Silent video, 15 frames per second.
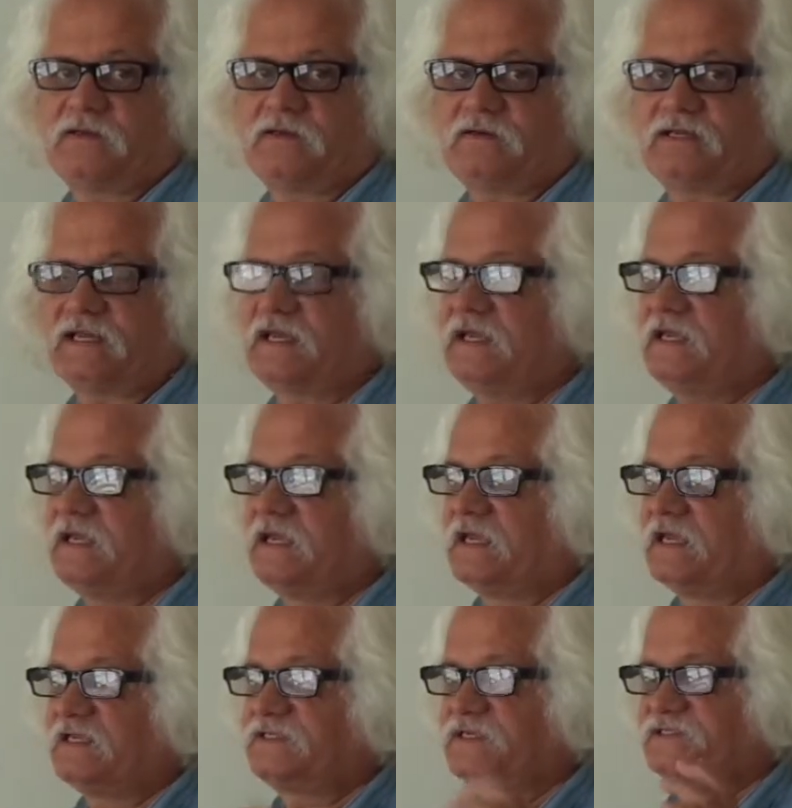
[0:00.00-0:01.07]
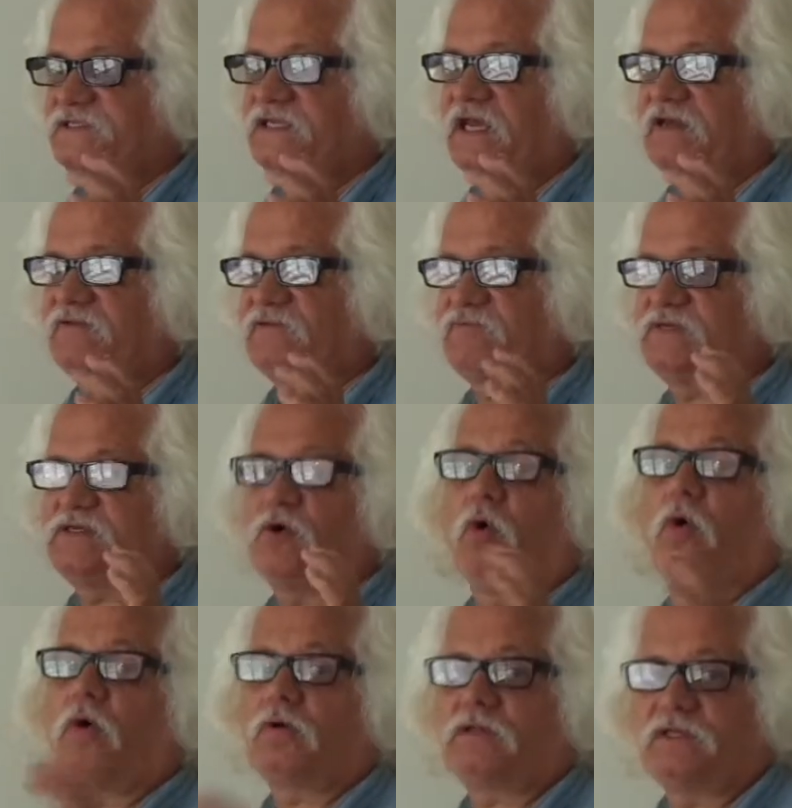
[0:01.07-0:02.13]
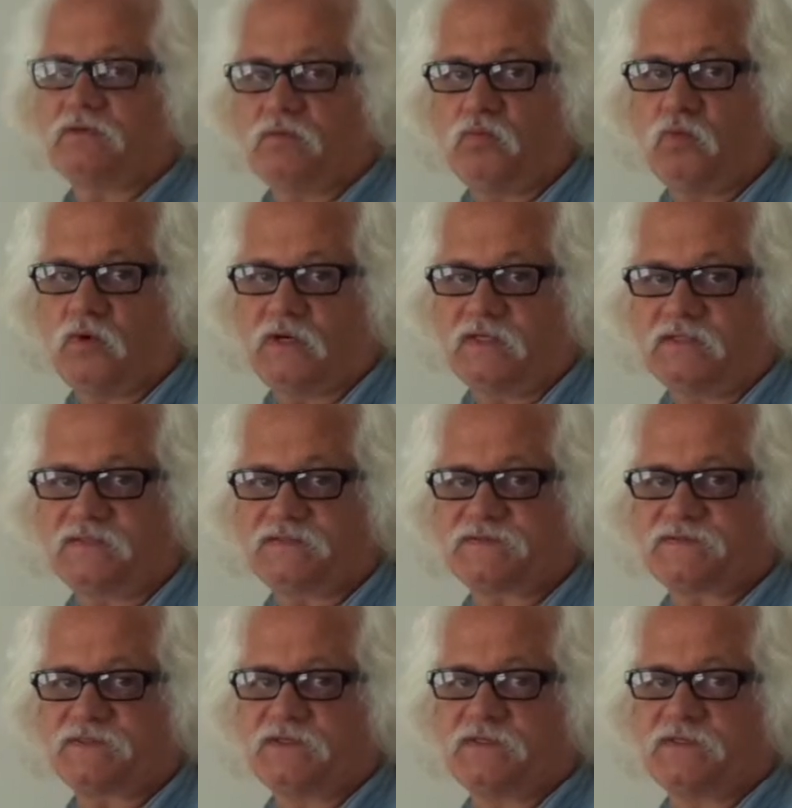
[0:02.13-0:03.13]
Okay? It doesn't have to be all at once.